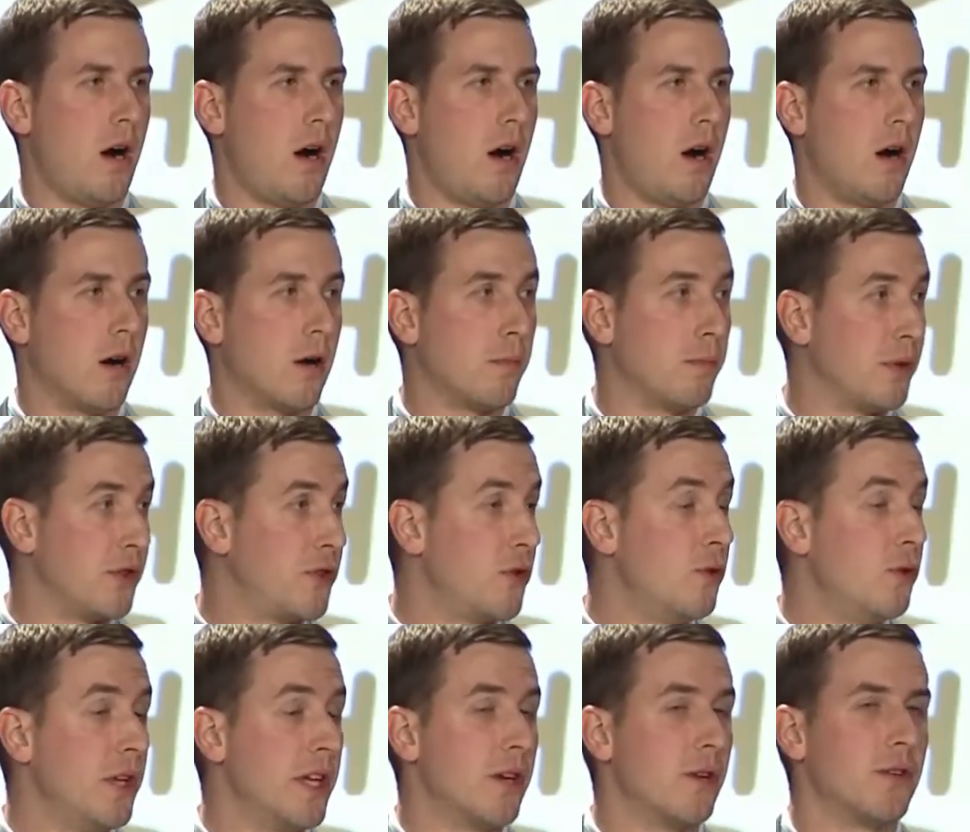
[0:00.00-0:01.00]
Our
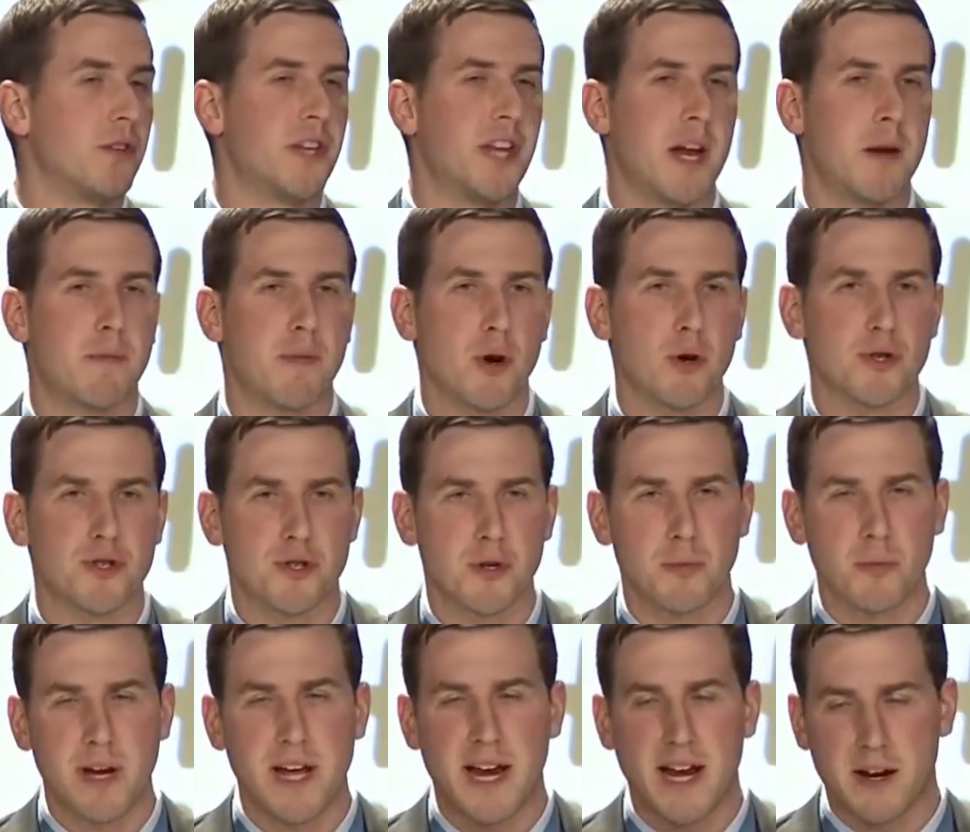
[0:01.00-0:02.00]
platoon leader, Lieutenant
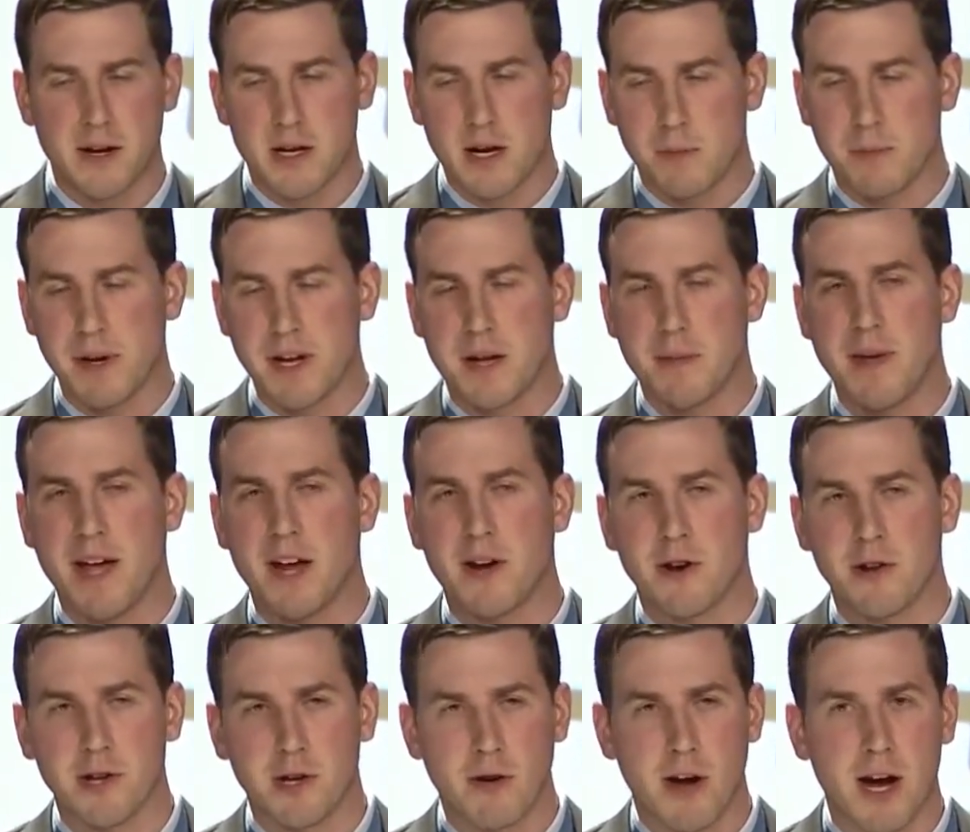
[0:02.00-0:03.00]
Brostrom, we had our company
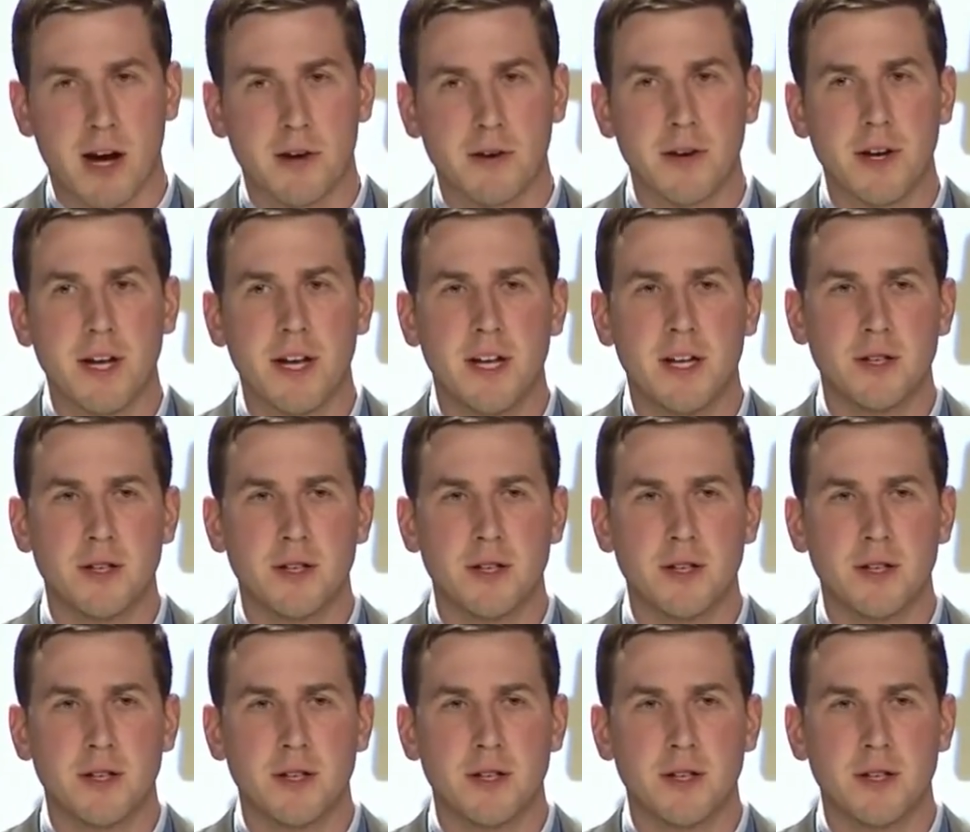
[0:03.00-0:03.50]
commander on the ground.